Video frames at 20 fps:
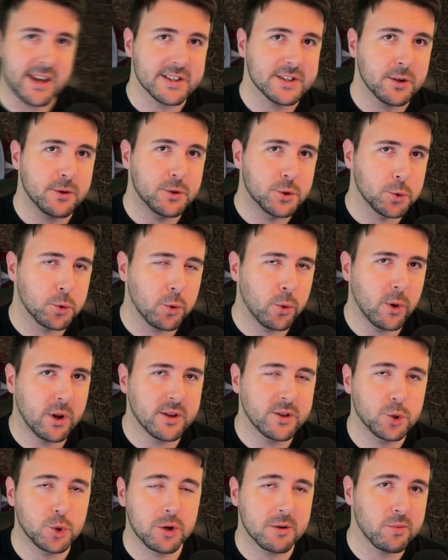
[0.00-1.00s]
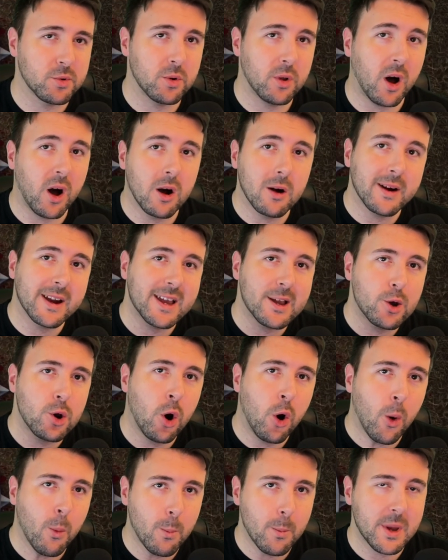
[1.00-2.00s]
so Drull and Dribl are a
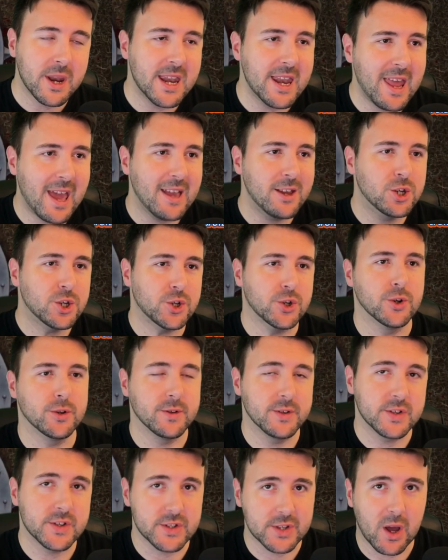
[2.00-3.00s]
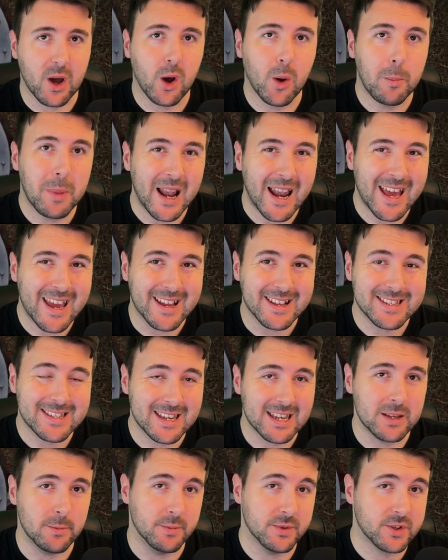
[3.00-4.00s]
combination star player
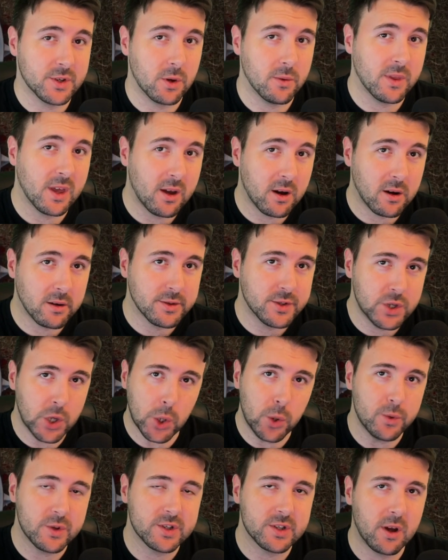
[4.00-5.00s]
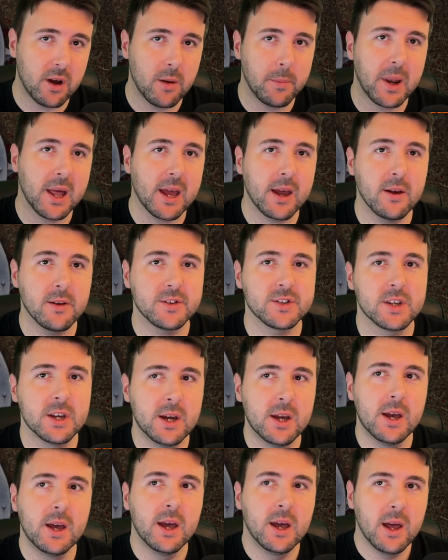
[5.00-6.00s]
team. So they are two star players
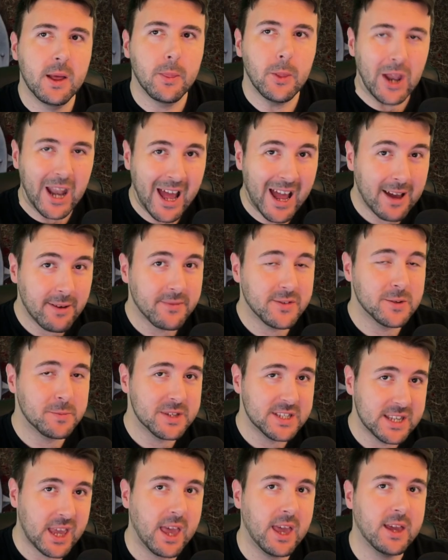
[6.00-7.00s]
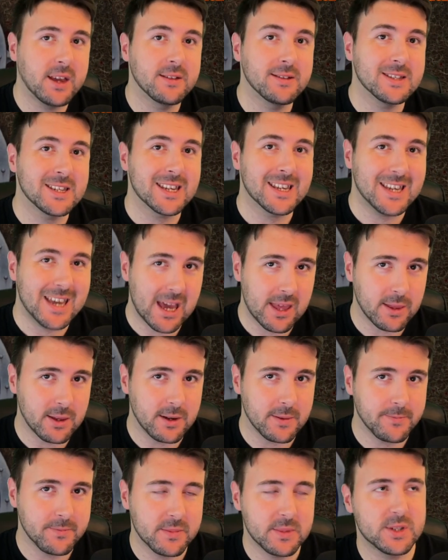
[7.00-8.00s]
that have to be taken together.
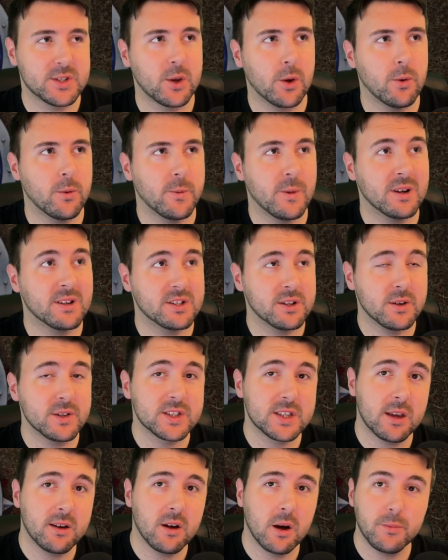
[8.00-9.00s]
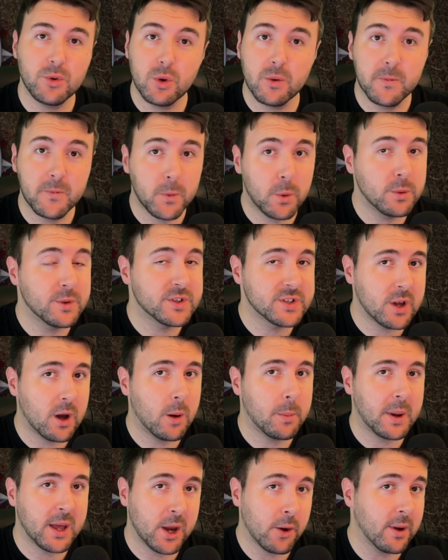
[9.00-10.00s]
So that does take up your full star
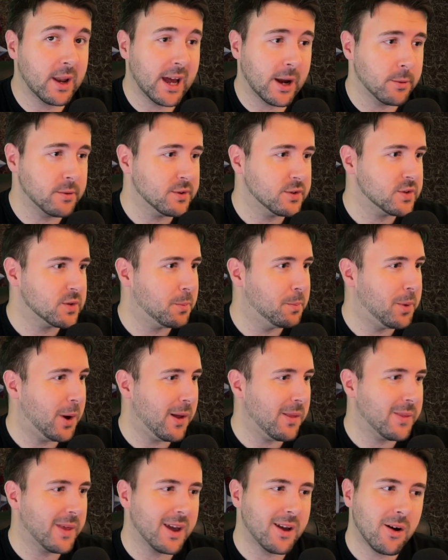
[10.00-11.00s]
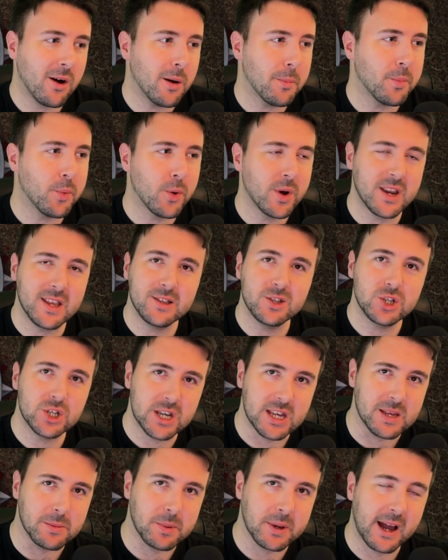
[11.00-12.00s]
player allowance, but they are pretty
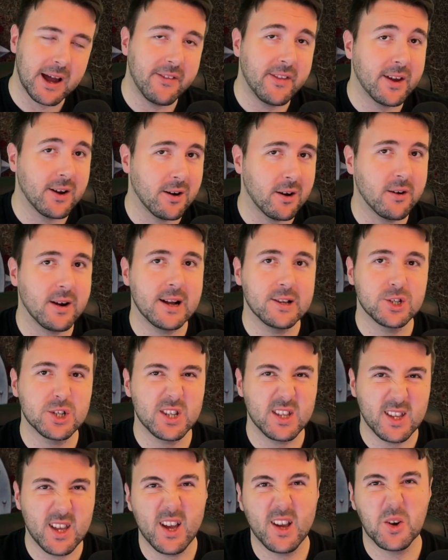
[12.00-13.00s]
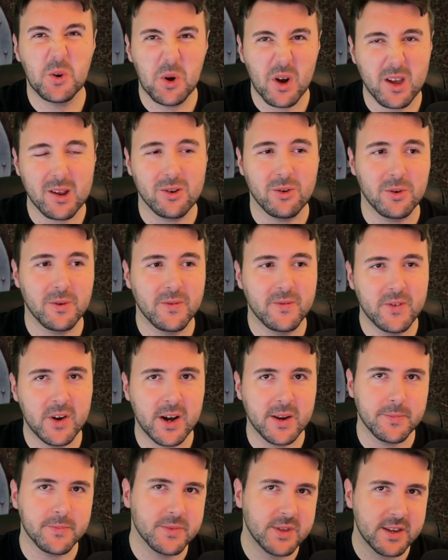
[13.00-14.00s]
cheap and they are actually quite a lot of
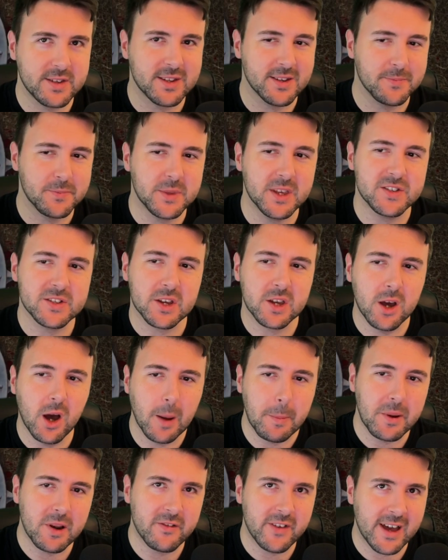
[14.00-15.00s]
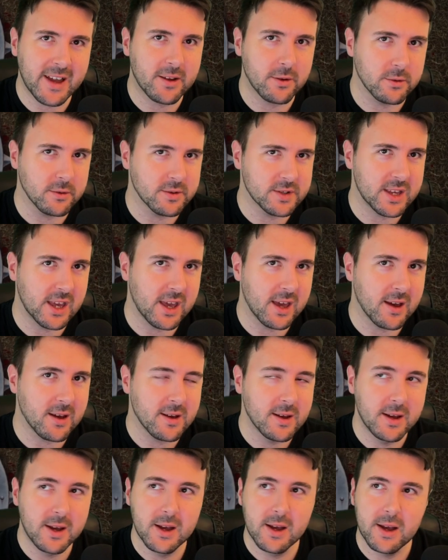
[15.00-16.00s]
fun. There's a couple of angles here
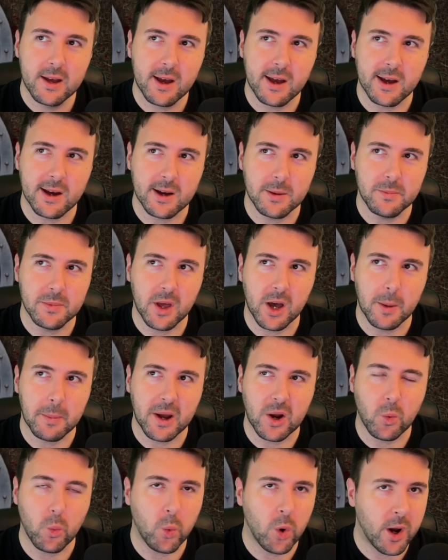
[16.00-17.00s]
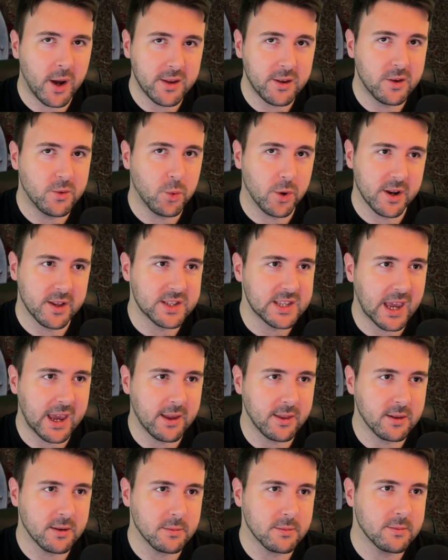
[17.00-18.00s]
about why you'd want to
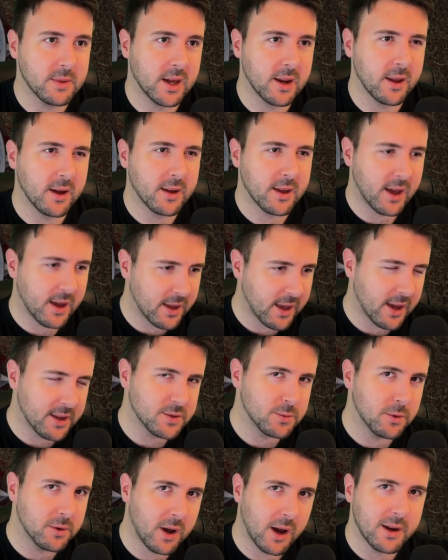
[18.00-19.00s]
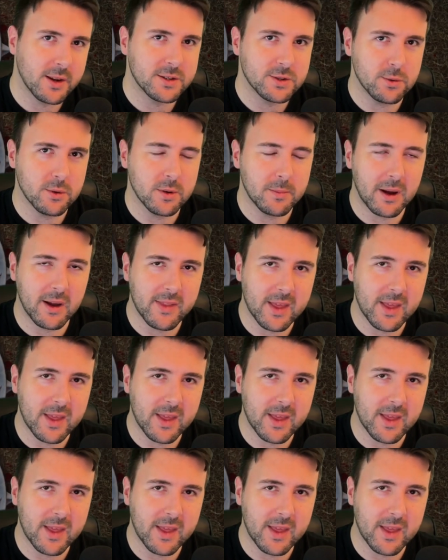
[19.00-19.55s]
take them. And I guess we'll kind of talk about